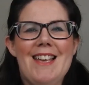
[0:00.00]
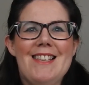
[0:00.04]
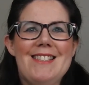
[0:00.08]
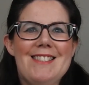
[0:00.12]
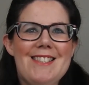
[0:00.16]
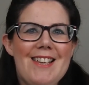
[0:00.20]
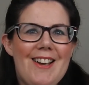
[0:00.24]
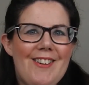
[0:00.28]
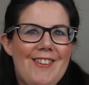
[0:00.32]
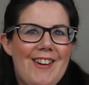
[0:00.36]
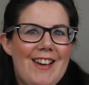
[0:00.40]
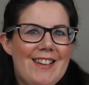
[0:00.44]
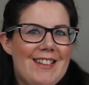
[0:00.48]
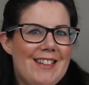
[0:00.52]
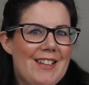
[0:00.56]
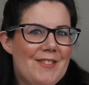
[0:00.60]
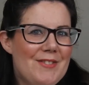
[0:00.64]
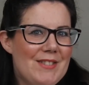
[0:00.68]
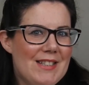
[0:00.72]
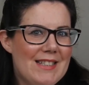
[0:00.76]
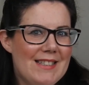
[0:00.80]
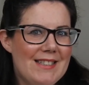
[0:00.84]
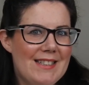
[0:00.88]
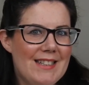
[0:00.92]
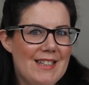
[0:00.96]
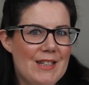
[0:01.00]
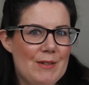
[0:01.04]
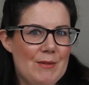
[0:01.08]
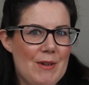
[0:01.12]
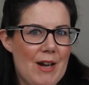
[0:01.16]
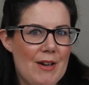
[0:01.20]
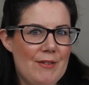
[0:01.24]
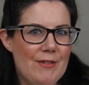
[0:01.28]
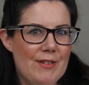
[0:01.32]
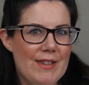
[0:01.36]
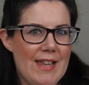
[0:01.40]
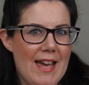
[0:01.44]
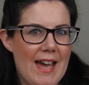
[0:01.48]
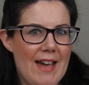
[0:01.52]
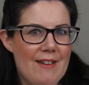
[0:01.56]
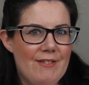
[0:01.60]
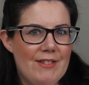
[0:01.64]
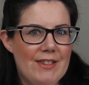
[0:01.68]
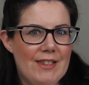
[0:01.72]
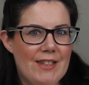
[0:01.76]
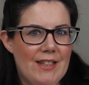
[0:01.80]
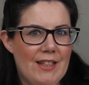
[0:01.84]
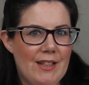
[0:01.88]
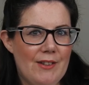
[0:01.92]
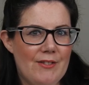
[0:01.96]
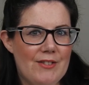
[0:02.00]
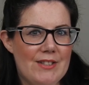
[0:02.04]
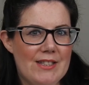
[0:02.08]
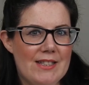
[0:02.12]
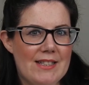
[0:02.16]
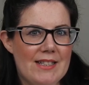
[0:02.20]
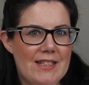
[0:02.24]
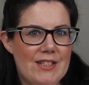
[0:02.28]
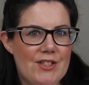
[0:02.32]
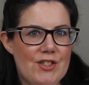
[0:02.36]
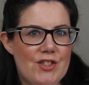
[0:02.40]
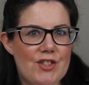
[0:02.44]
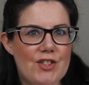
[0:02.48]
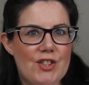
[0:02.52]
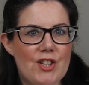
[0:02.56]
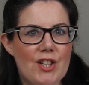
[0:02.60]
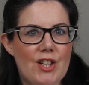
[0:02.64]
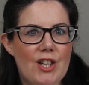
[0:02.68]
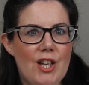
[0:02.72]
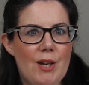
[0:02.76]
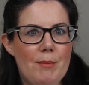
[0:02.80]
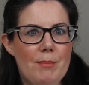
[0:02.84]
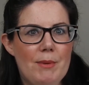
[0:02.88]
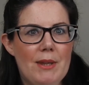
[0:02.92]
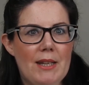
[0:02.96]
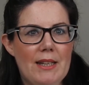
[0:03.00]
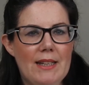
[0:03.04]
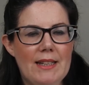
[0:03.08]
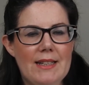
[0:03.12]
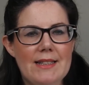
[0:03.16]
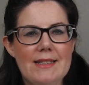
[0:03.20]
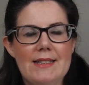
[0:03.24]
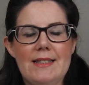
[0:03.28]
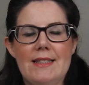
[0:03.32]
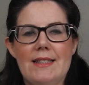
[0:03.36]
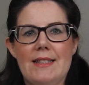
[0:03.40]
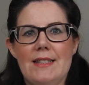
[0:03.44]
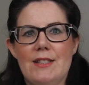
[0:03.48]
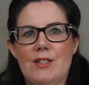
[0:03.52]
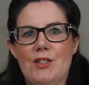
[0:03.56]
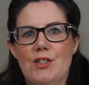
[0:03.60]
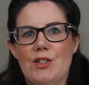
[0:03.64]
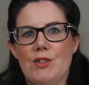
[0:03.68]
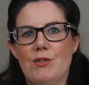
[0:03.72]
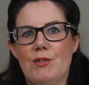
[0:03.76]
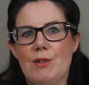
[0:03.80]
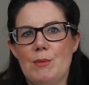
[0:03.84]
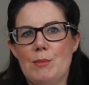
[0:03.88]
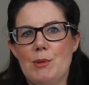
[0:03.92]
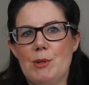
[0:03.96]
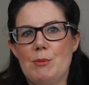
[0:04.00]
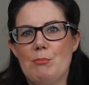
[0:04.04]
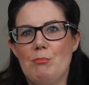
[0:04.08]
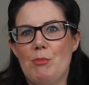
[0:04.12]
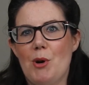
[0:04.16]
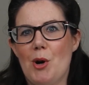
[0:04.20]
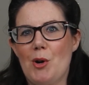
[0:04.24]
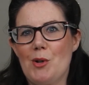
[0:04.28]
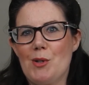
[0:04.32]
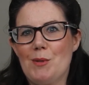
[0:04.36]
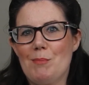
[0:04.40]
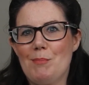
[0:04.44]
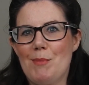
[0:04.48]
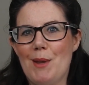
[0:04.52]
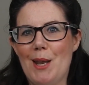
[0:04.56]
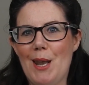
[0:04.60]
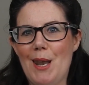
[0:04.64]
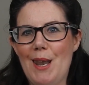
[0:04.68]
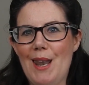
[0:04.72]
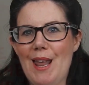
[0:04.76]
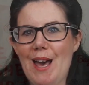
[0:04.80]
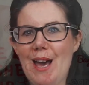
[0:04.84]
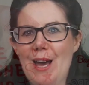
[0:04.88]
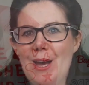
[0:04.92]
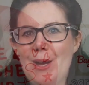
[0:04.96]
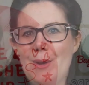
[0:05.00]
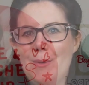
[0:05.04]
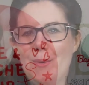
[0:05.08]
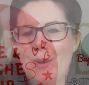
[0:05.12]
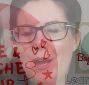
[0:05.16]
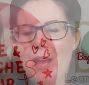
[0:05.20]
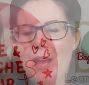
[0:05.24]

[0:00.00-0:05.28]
So I'd love to see you over there in the Love and Stitches Club. The link's in the description box below.